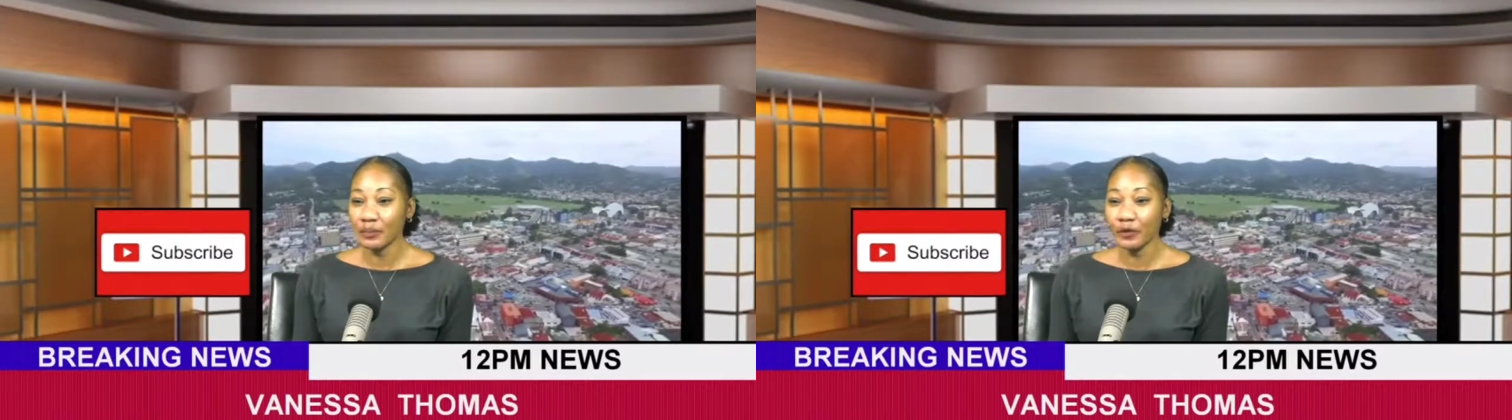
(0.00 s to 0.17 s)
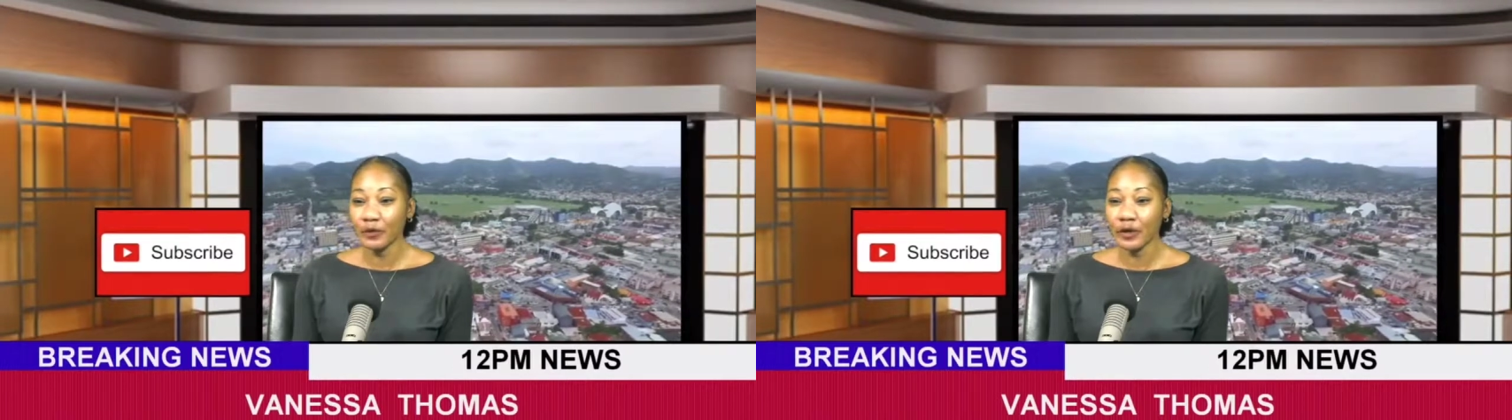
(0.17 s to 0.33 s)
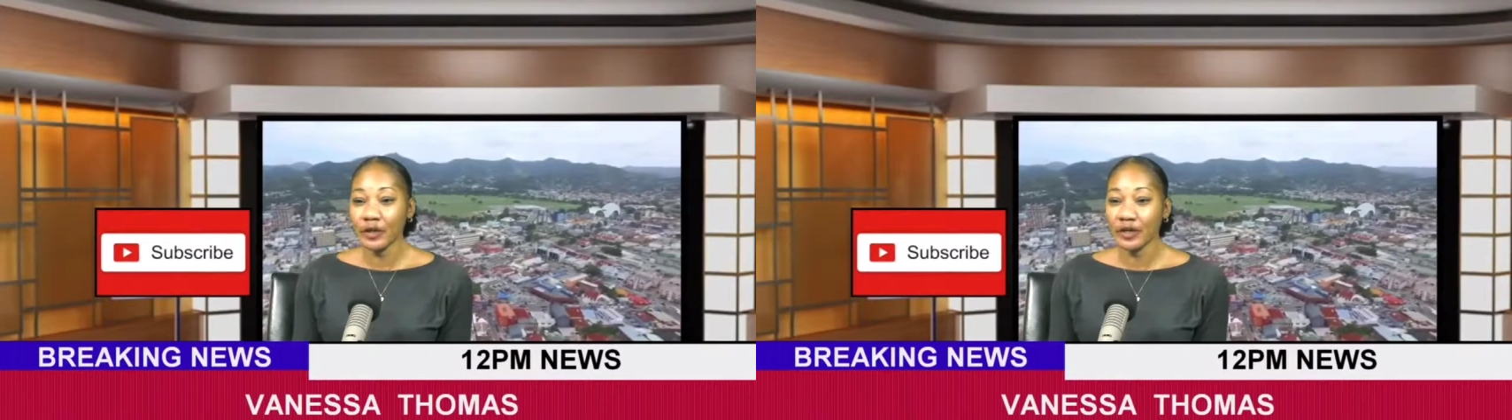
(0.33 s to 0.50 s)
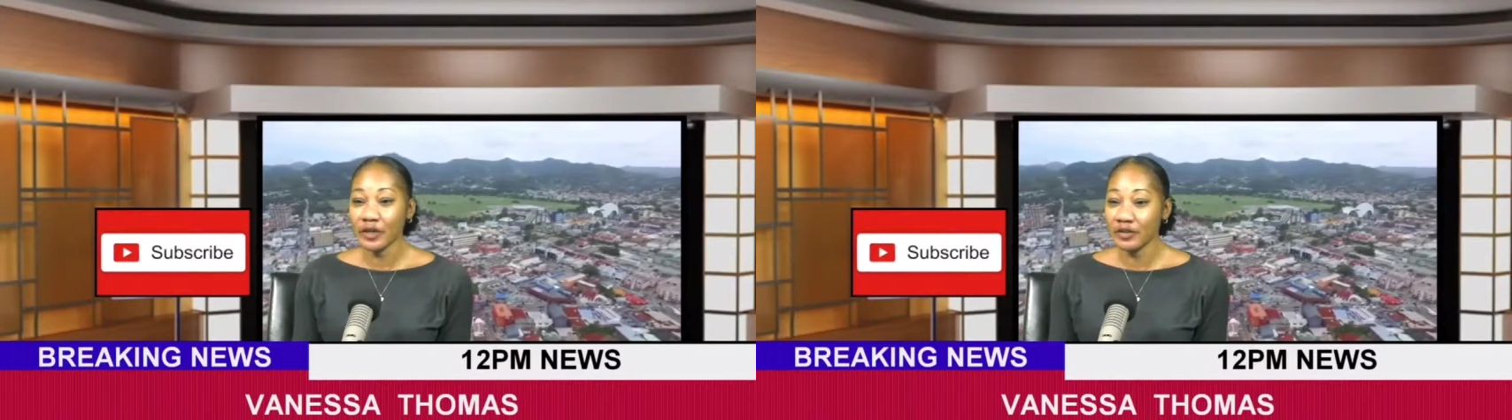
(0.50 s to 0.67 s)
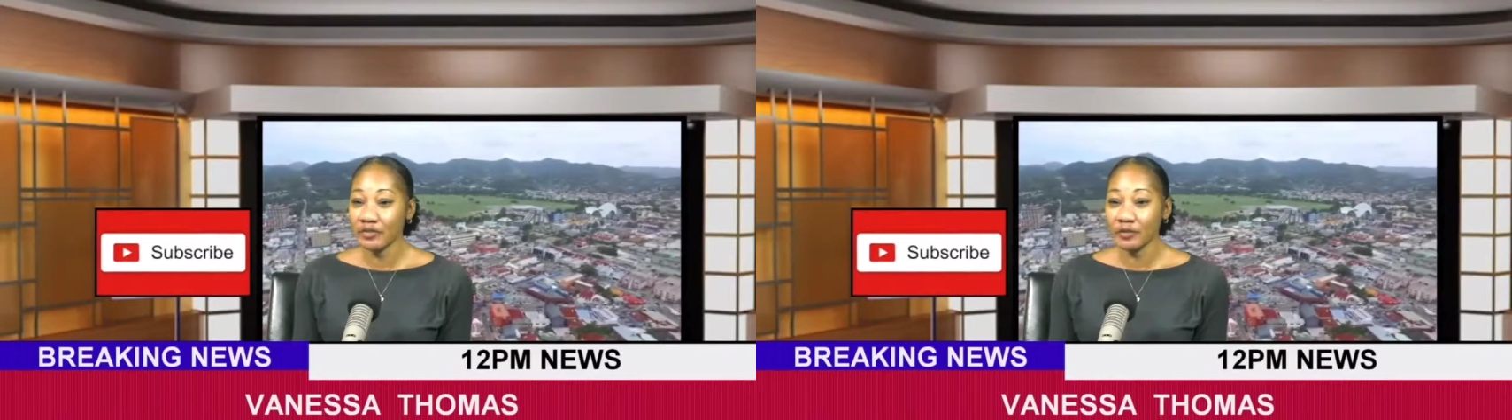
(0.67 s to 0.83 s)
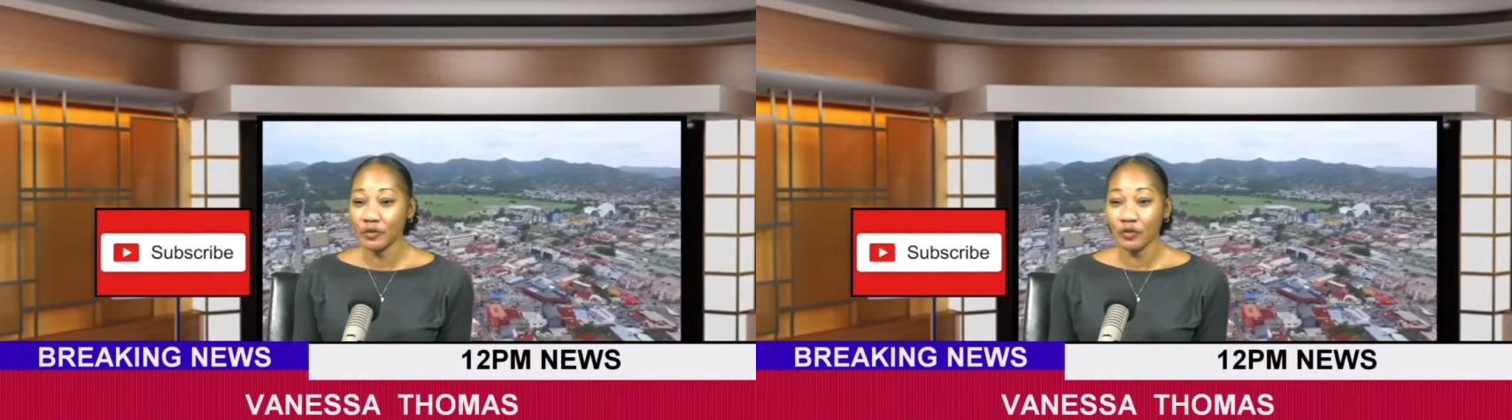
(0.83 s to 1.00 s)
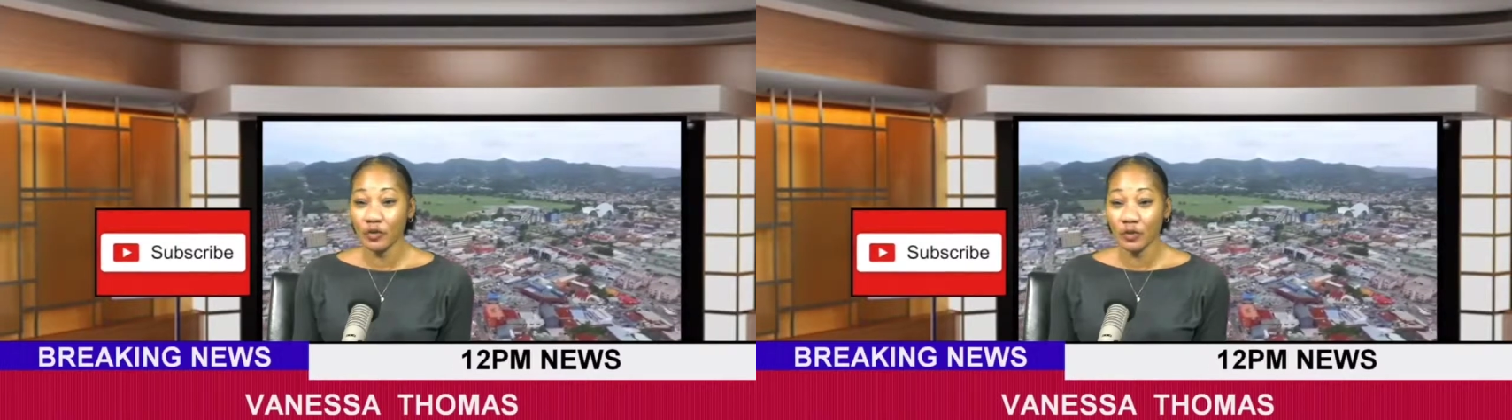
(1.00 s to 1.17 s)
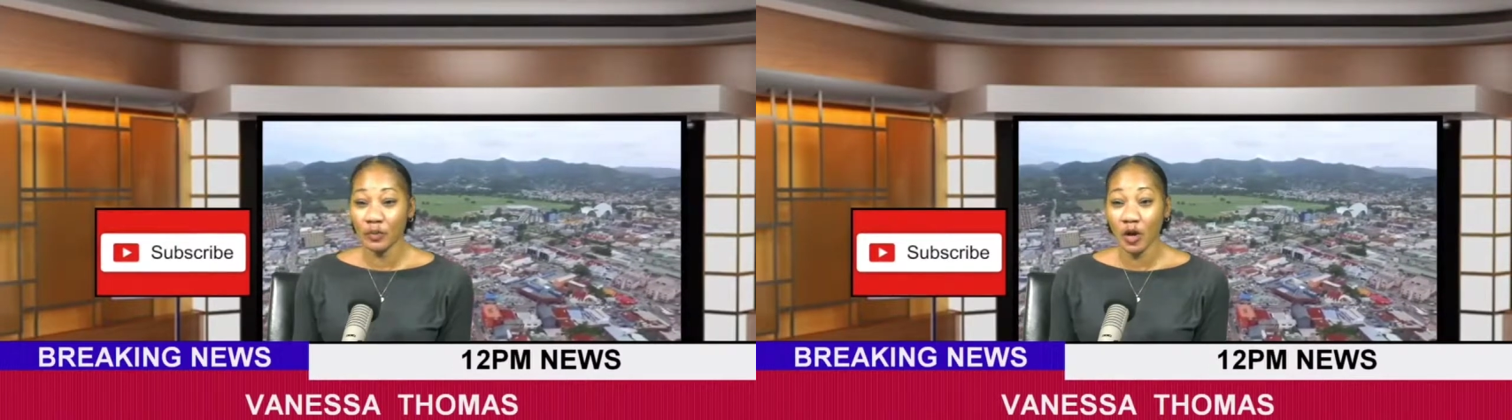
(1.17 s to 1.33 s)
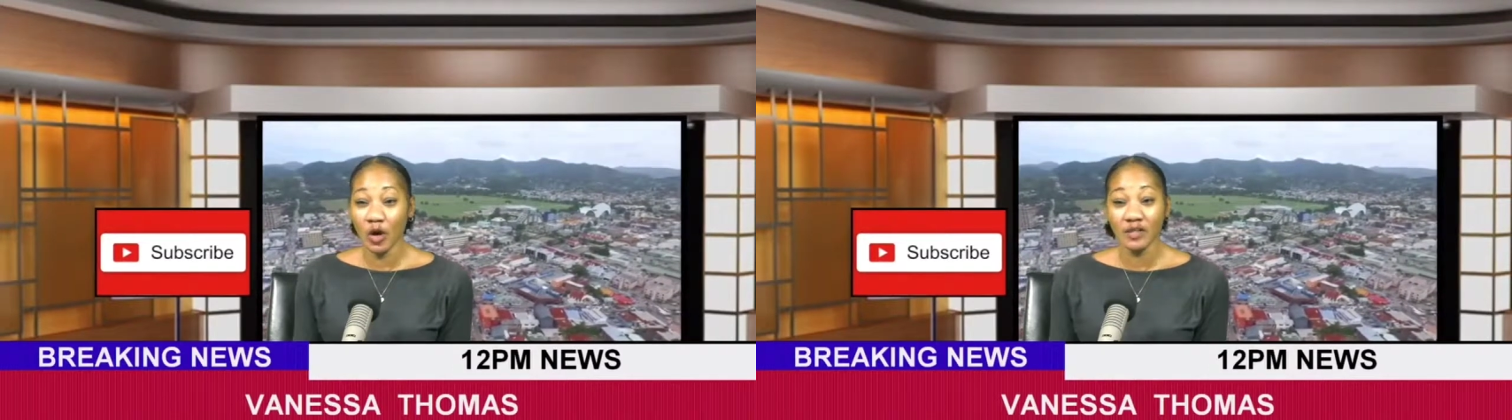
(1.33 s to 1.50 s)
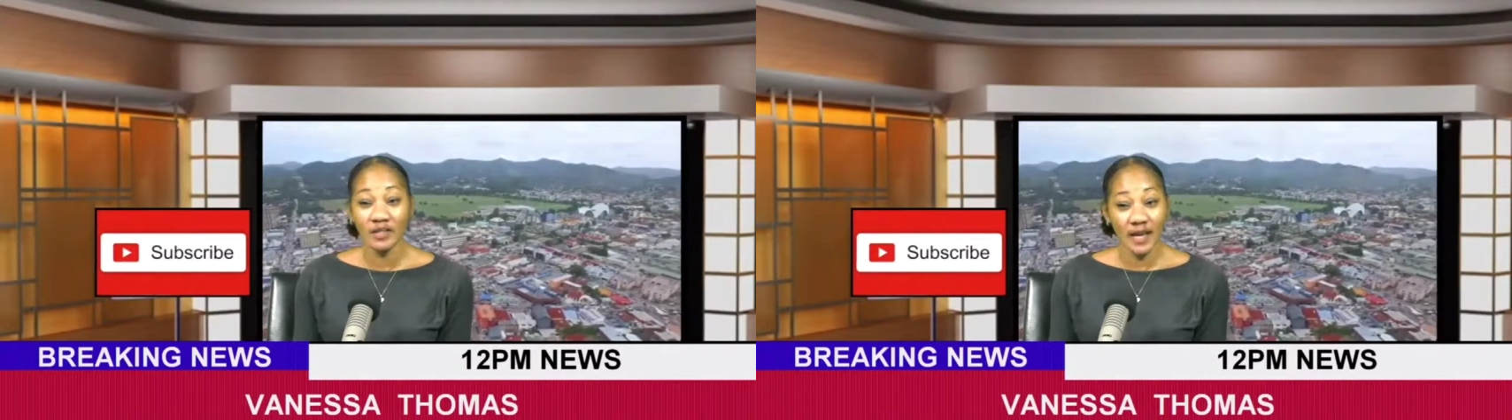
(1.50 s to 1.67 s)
pre curfew roadblocks